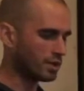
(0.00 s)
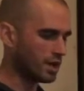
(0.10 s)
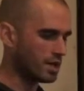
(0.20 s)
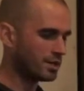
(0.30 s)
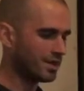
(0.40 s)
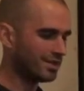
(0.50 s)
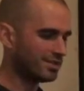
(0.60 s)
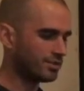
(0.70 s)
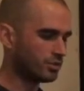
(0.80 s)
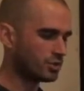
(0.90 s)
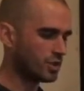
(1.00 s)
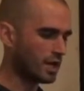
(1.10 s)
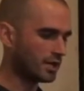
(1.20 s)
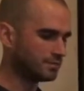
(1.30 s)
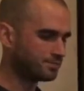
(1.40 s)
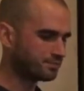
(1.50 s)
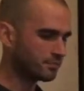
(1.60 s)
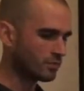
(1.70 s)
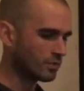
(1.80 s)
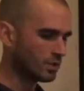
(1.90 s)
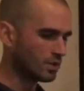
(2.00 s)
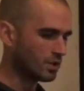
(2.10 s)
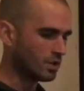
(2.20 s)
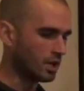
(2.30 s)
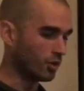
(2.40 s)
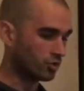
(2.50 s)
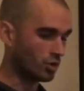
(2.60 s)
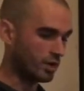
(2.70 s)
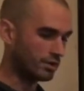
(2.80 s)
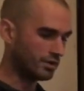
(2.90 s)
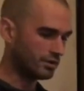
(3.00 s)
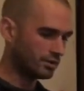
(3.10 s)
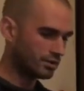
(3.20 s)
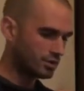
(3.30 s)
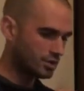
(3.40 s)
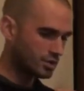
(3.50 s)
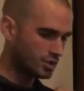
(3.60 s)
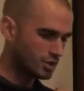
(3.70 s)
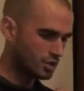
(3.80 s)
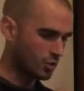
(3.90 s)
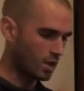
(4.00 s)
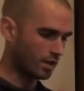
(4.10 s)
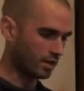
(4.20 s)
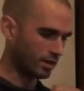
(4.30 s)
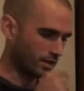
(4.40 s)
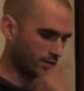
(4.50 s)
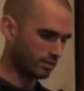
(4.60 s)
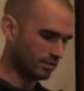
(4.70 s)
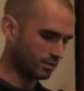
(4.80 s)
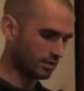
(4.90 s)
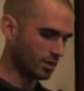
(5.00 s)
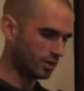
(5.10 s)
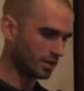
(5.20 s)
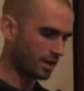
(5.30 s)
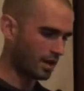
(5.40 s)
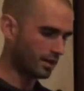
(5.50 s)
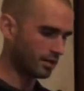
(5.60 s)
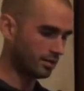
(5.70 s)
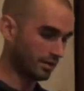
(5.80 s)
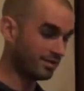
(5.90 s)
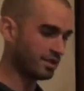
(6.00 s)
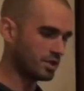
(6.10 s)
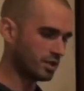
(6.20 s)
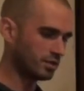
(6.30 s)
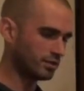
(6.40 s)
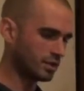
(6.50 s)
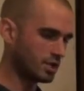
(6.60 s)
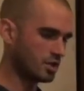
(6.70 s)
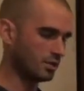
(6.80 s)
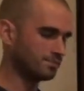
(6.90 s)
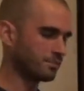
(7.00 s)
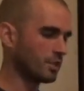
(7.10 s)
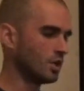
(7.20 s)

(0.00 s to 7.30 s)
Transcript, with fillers: young and still training. No, sorry, this is Shishuang and the other guy, his teacher is Guishan.